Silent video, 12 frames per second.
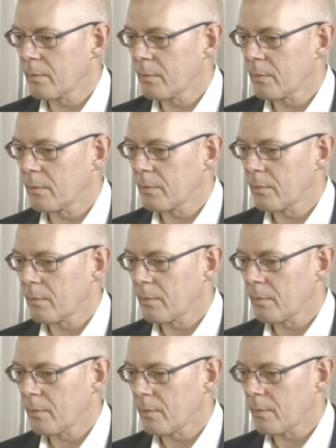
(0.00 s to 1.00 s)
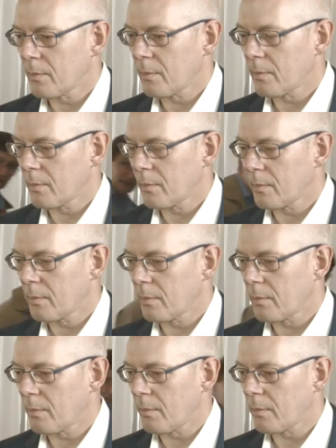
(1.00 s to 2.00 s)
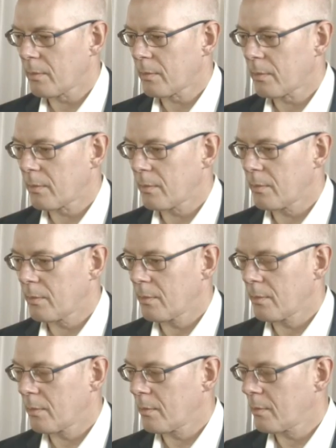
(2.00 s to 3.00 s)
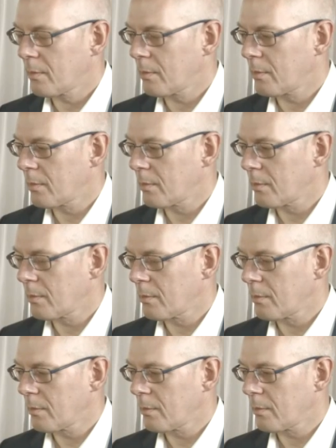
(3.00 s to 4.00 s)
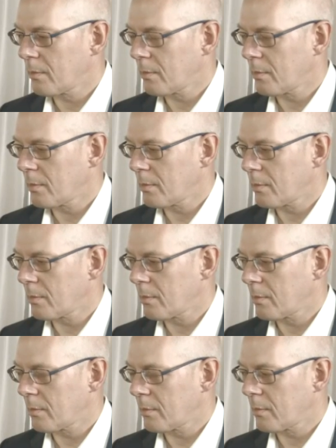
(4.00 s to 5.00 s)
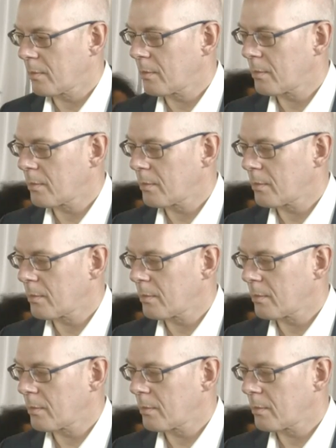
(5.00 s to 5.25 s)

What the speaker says: The person shown says nothing.